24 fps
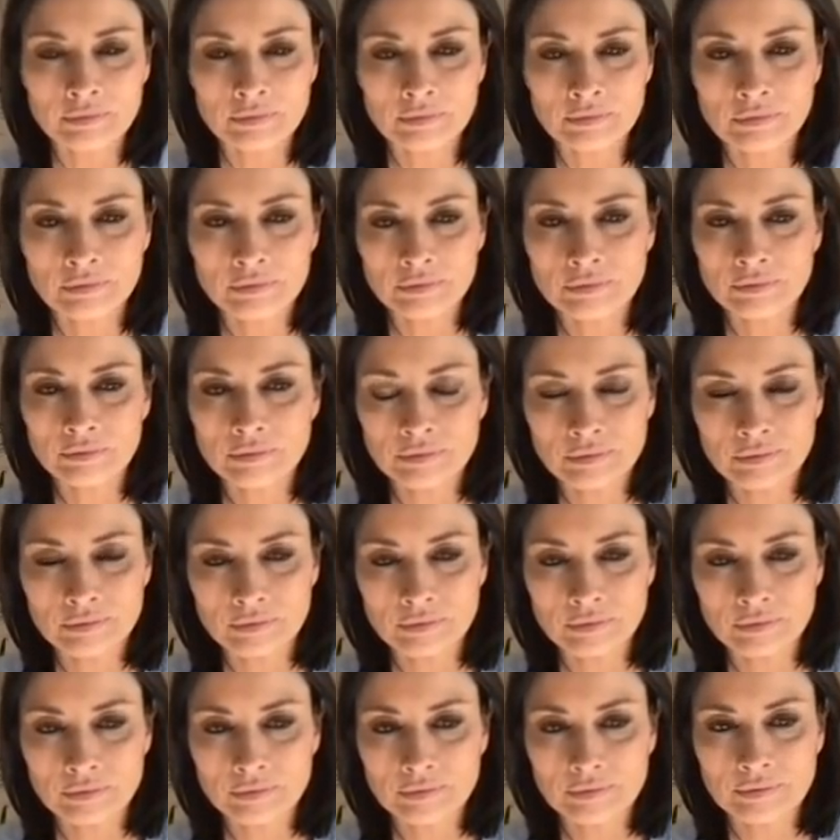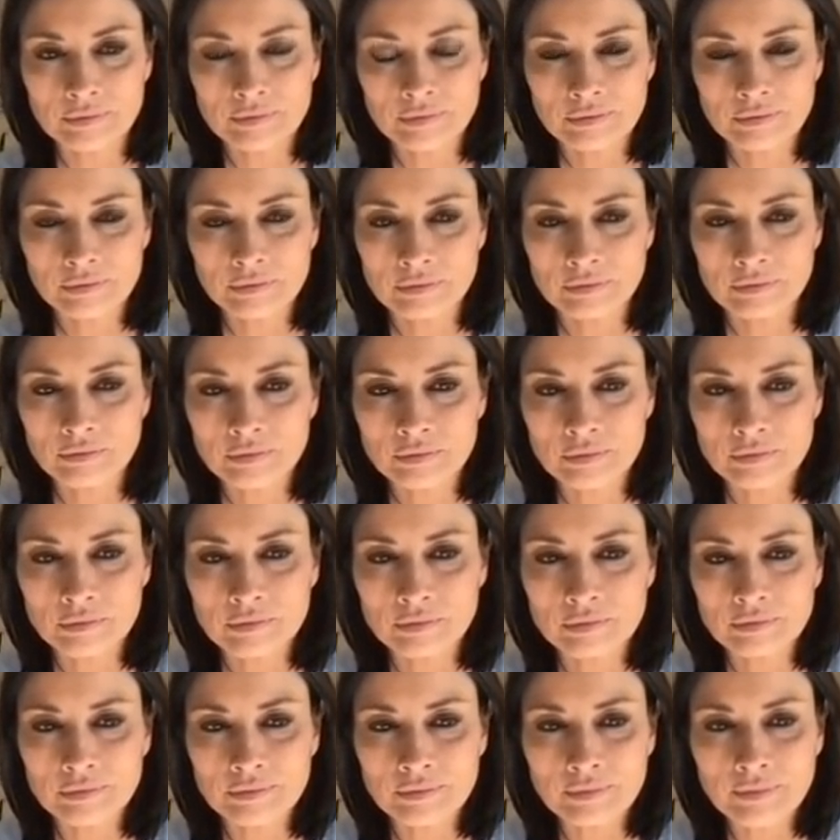
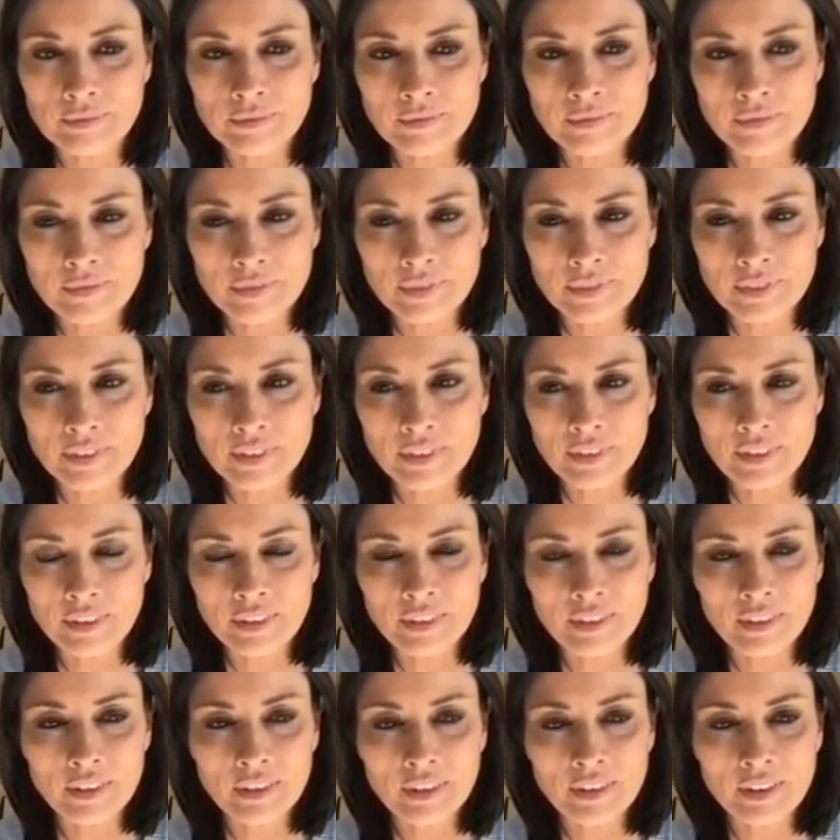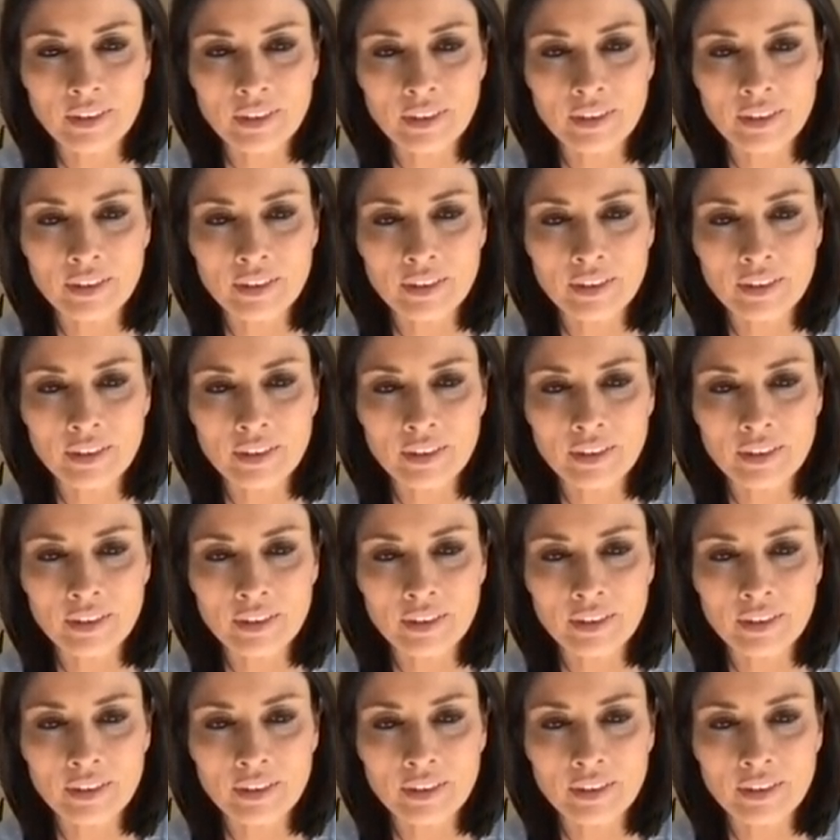This person isn't speaking.